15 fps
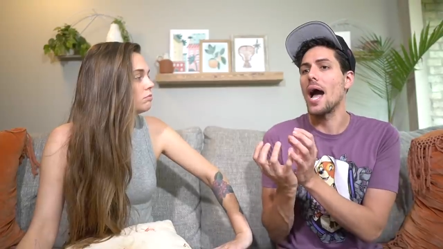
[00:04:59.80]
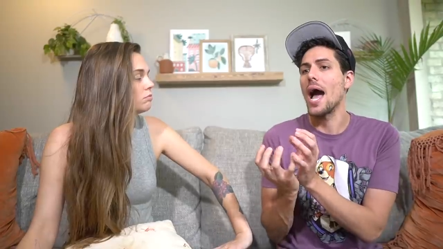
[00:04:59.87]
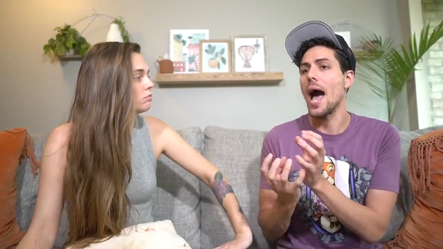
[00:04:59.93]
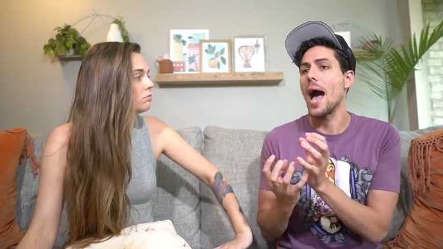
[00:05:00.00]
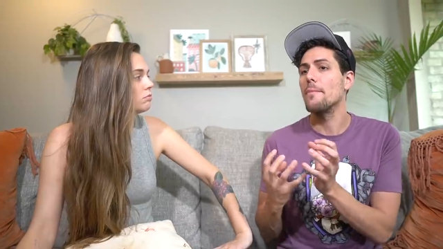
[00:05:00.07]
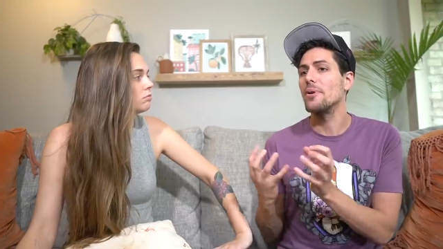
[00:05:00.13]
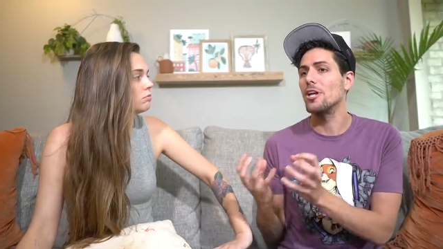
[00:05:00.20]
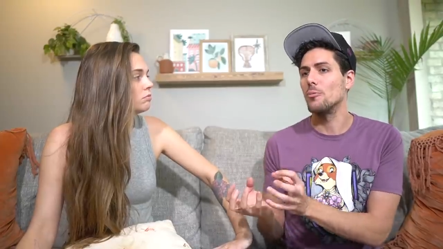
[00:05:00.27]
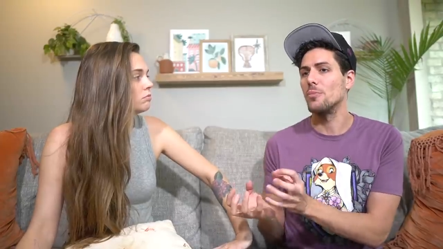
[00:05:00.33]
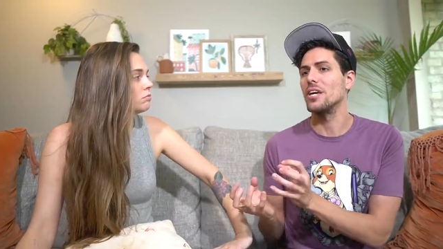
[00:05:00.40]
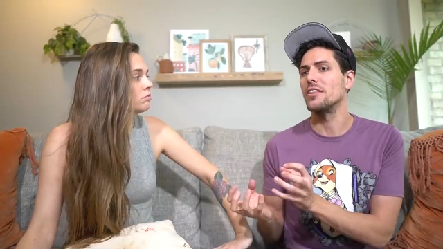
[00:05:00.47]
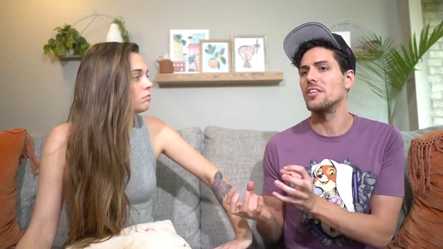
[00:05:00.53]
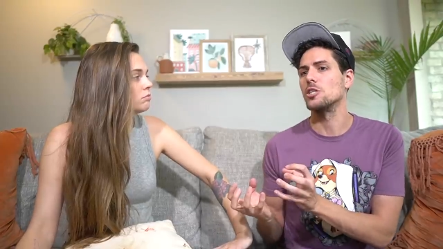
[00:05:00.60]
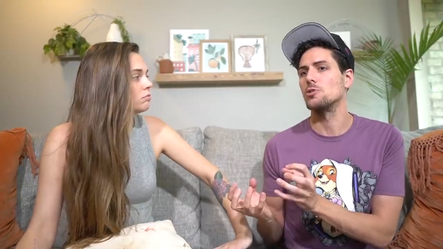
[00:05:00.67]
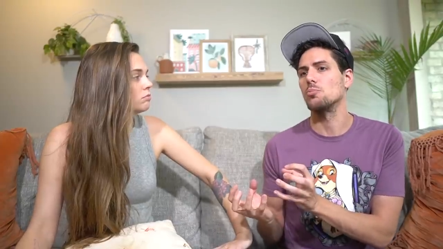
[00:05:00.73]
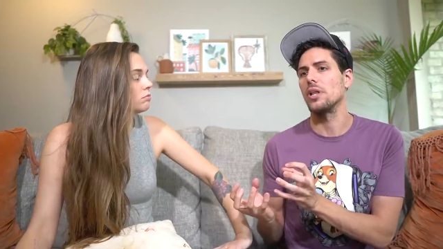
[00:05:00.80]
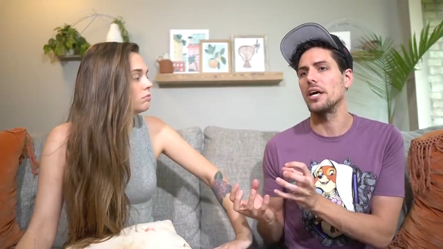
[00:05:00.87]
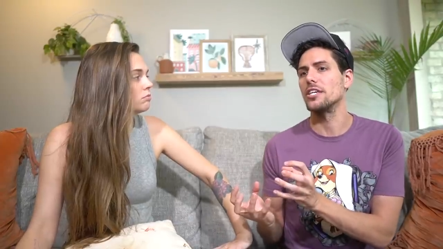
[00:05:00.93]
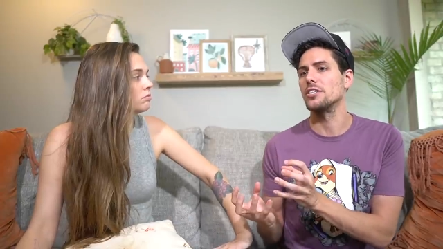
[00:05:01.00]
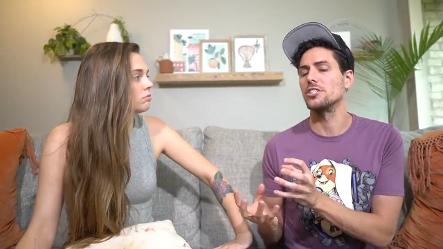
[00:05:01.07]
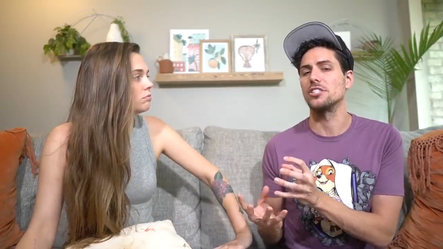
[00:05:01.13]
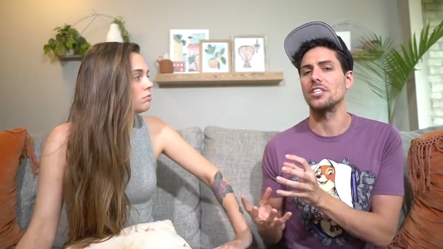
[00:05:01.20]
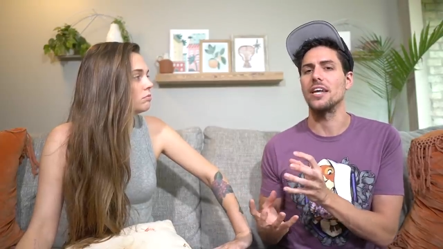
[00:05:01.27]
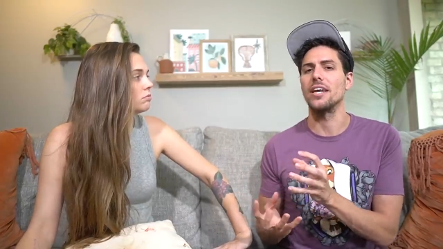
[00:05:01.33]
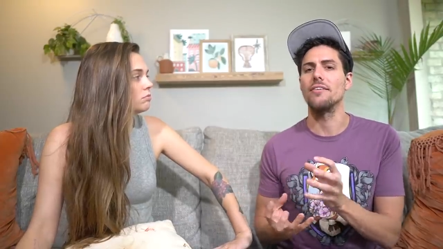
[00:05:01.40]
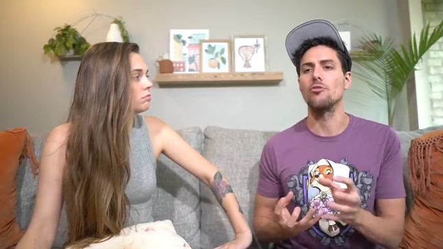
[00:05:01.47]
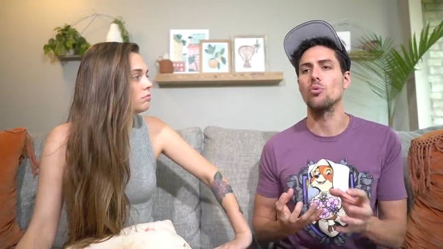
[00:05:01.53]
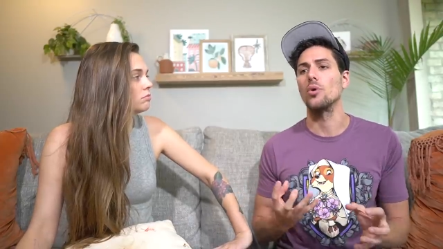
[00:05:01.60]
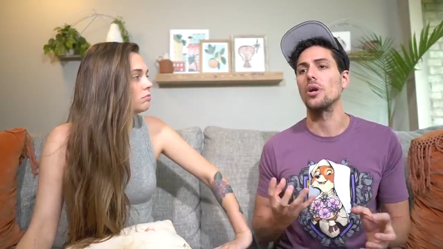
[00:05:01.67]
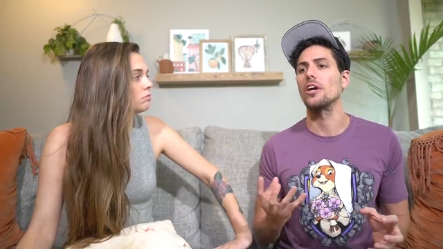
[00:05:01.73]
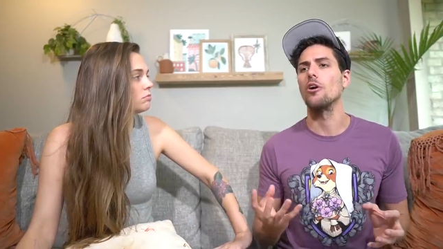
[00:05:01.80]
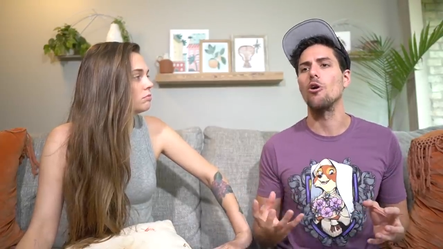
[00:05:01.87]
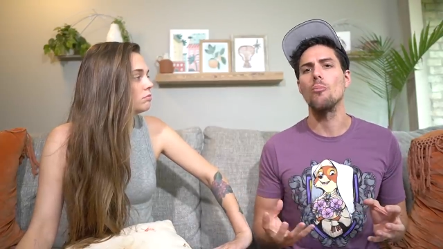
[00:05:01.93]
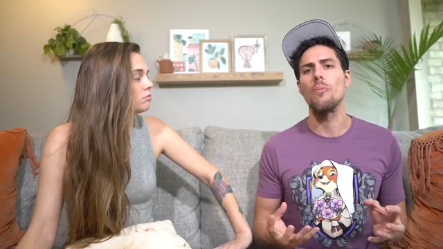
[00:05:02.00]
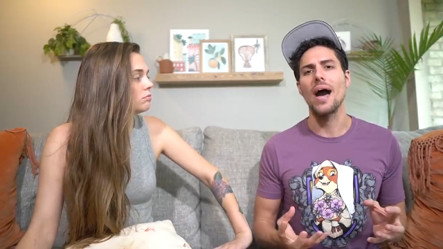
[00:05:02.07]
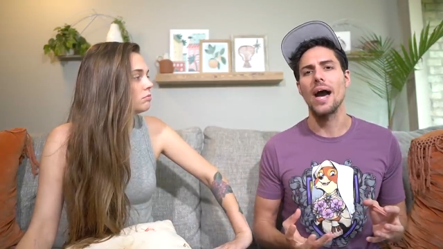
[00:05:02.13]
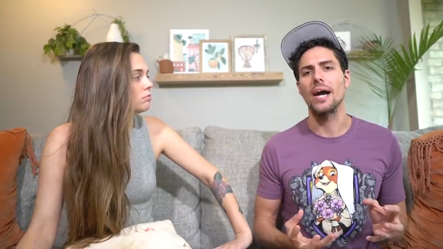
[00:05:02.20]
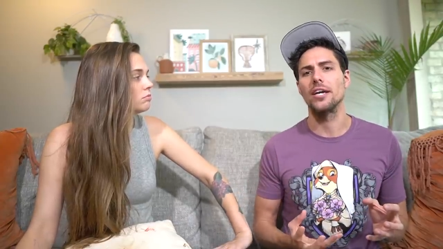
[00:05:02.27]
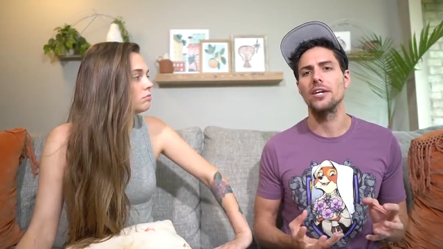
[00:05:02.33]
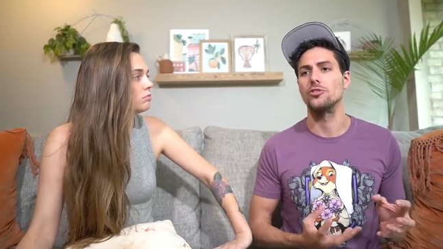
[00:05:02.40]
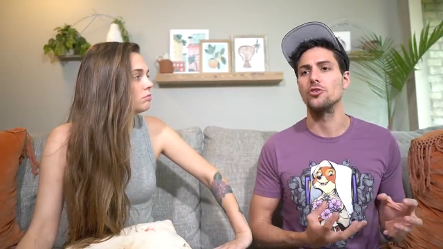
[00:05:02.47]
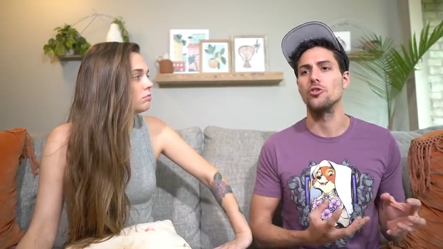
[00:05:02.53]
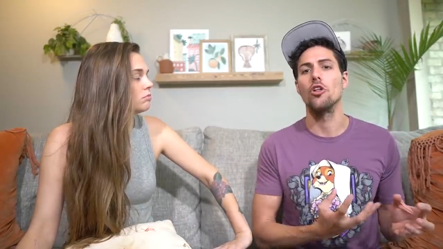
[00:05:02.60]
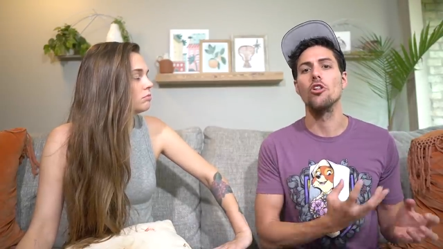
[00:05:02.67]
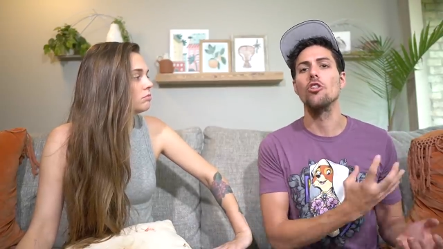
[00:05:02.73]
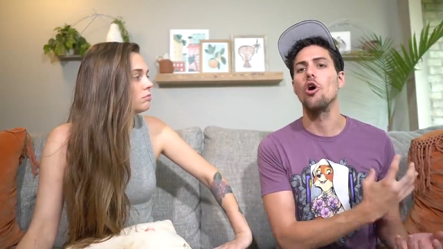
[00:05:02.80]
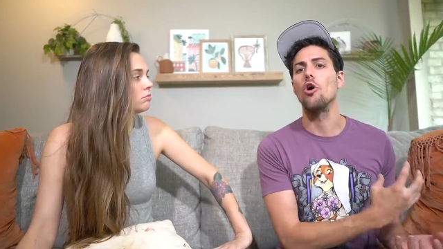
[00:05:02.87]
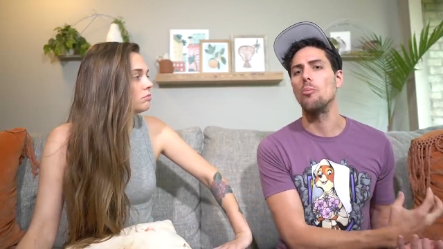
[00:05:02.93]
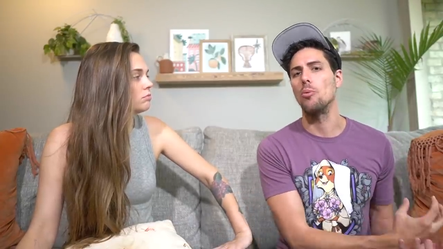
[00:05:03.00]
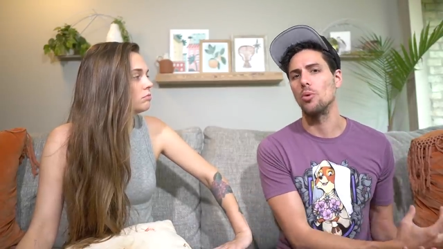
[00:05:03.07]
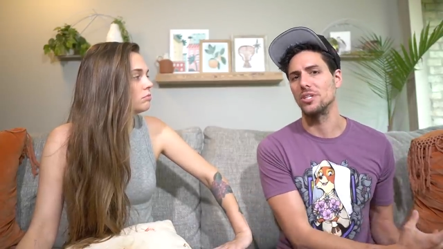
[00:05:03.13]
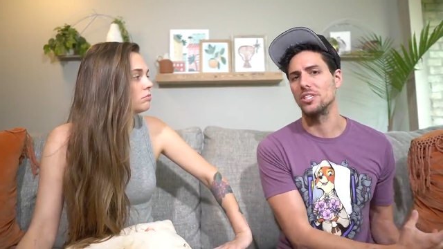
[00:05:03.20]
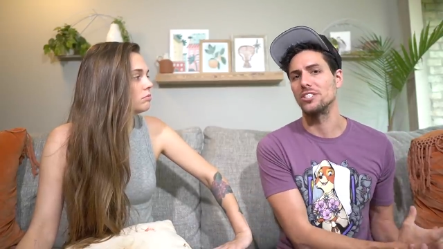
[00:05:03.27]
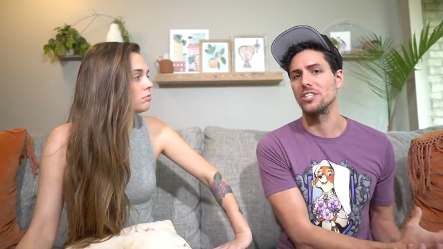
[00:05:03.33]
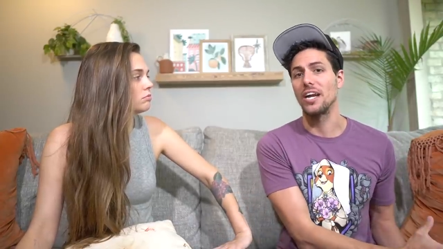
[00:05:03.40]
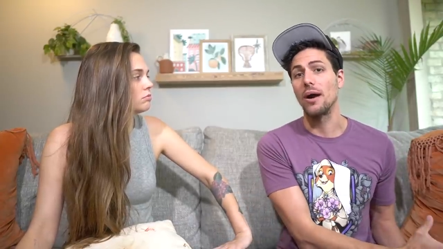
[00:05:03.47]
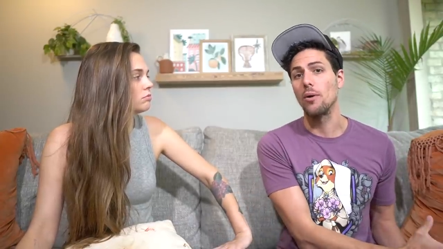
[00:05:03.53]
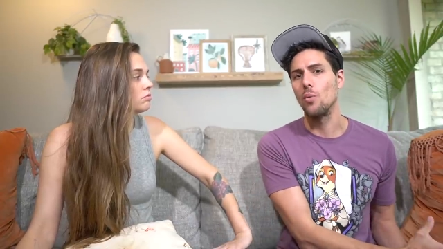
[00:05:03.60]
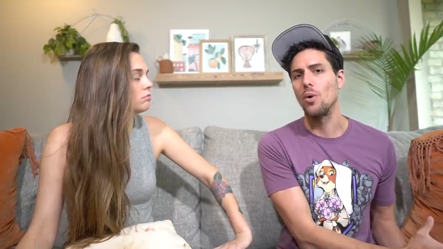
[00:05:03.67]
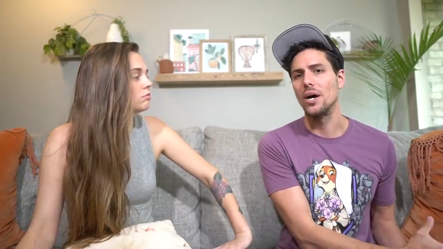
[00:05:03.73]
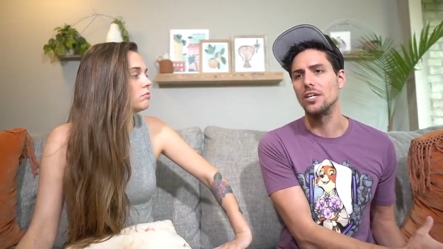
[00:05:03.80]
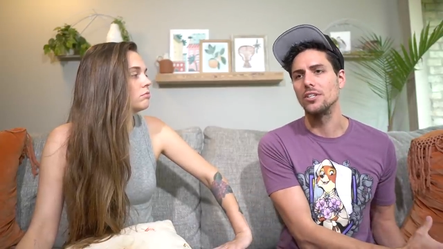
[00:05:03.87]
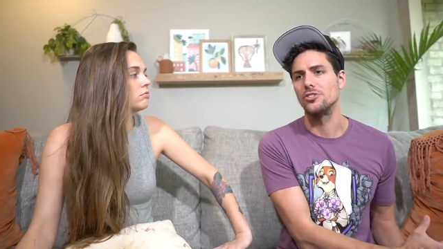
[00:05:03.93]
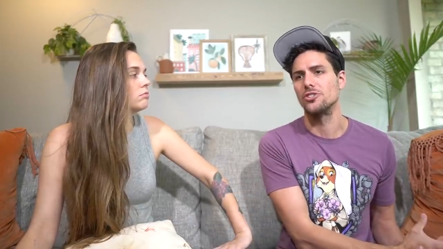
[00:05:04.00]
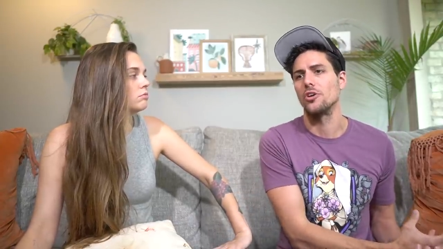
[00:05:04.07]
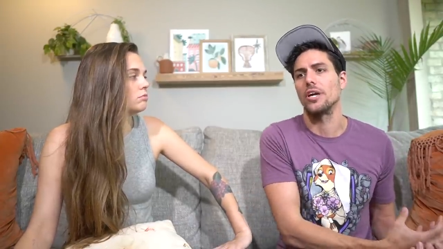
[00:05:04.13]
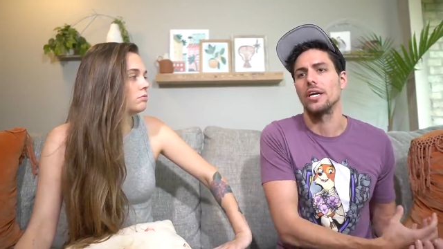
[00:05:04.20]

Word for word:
Speaker 1: happy to be at this place because I never want to go back to the low points that I was. So,